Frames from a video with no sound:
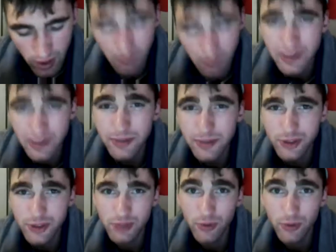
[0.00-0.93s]
I'm a little bit
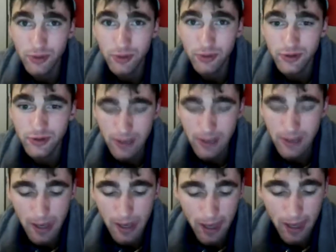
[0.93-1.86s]
disappointed because
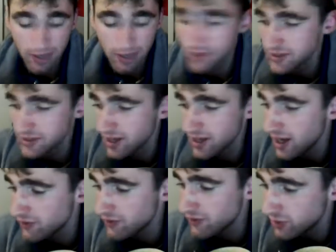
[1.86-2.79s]
that means that
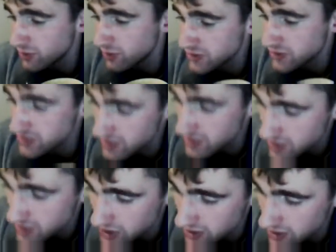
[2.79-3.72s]
half of what was in the
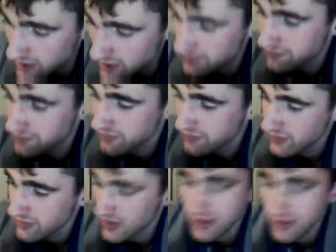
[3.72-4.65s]
sachet
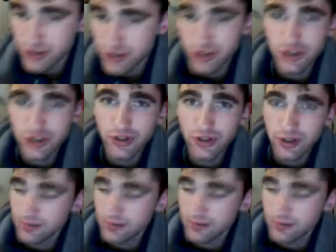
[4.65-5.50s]
is just sugar.